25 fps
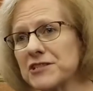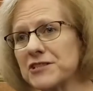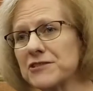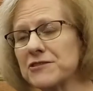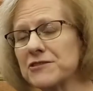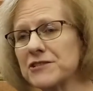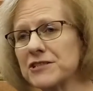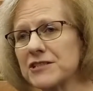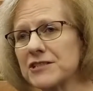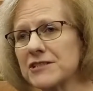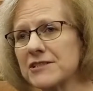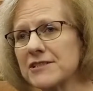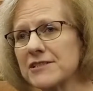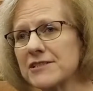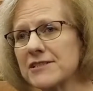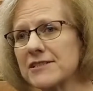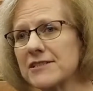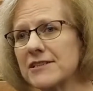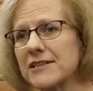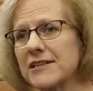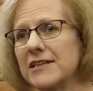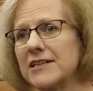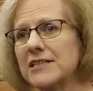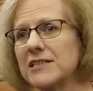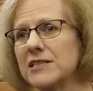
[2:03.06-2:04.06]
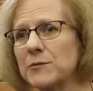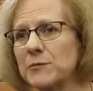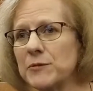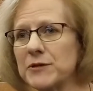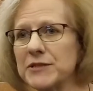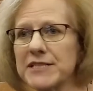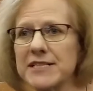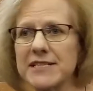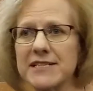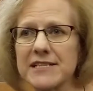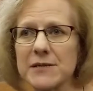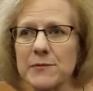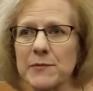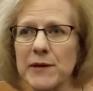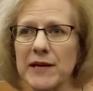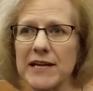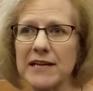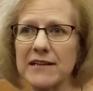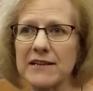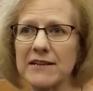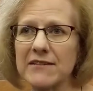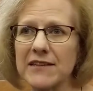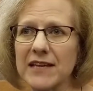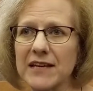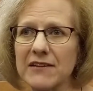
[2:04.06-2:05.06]
churches to
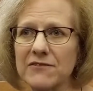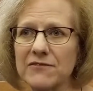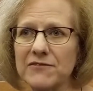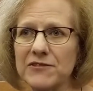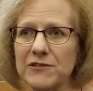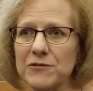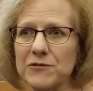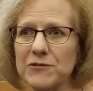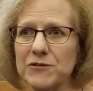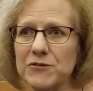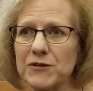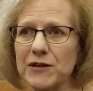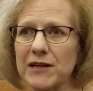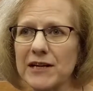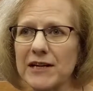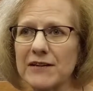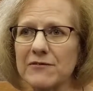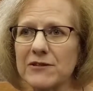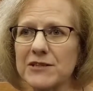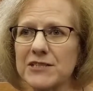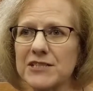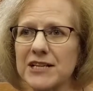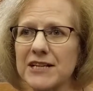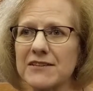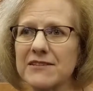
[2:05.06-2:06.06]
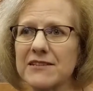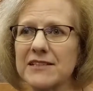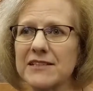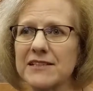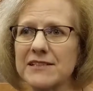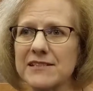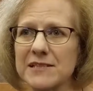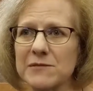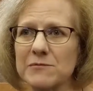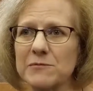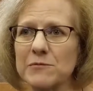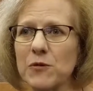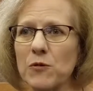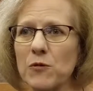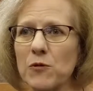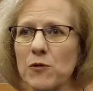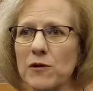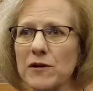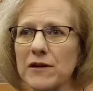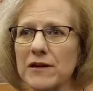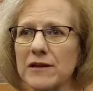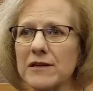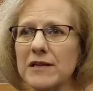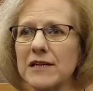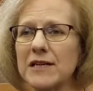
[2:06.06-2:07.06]
participate in that food drive, which I think is
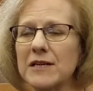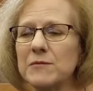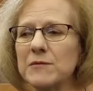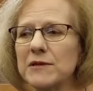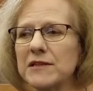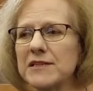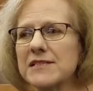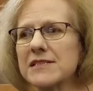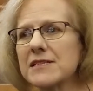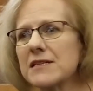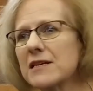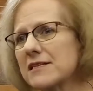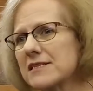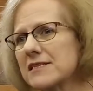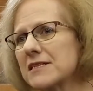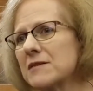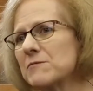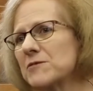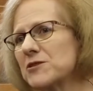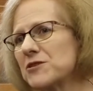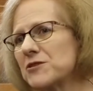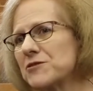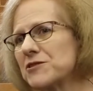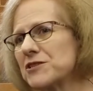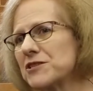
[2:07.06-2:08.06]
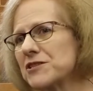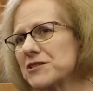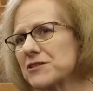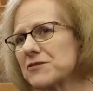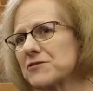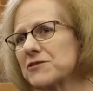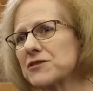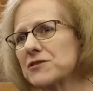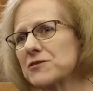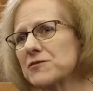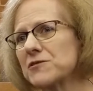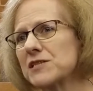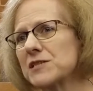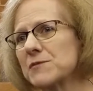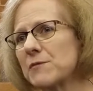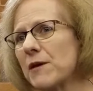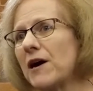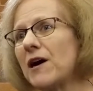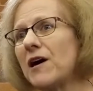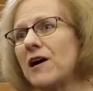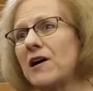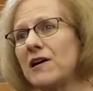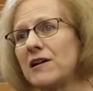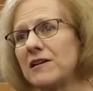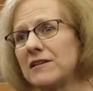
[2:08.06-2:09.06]
important, because some churches are too
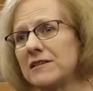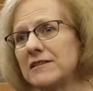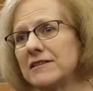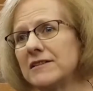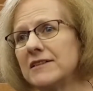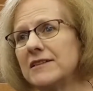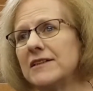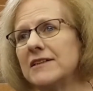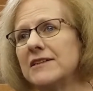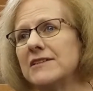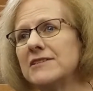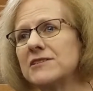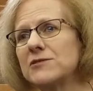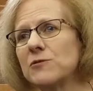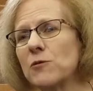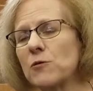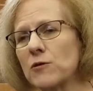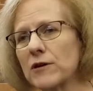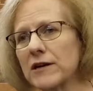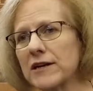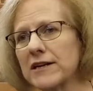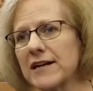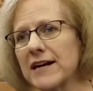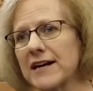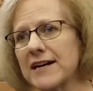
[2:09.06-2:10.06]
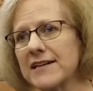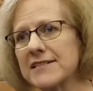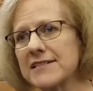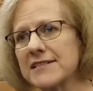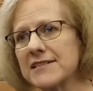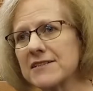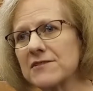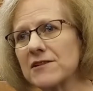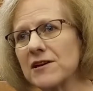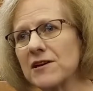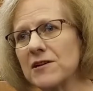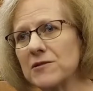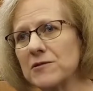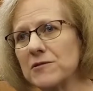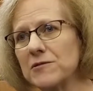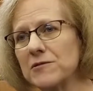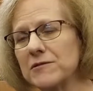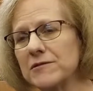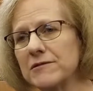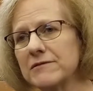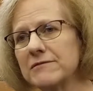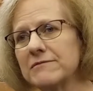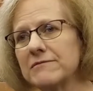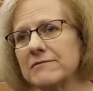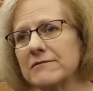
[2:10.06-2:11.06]
small to organize their
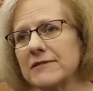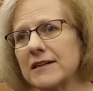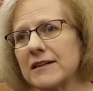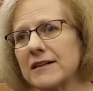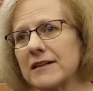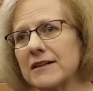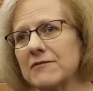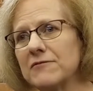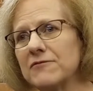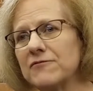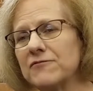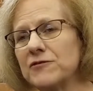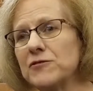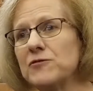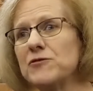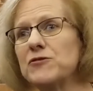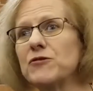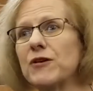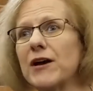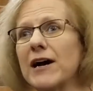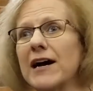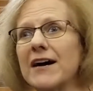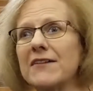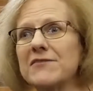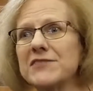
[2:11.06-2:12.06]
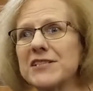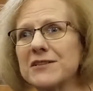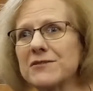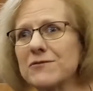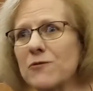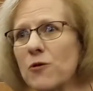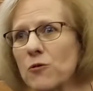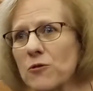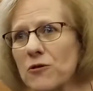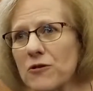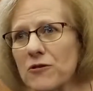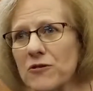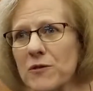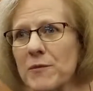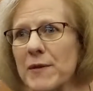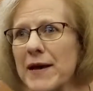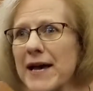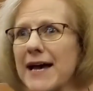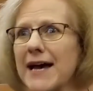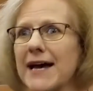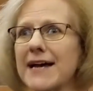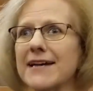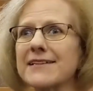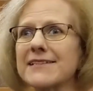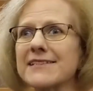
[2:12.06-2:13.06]
own food drives and order the
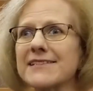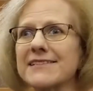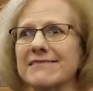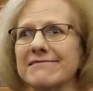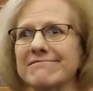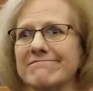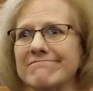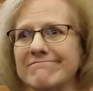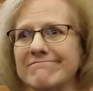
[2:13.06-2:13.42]
bags and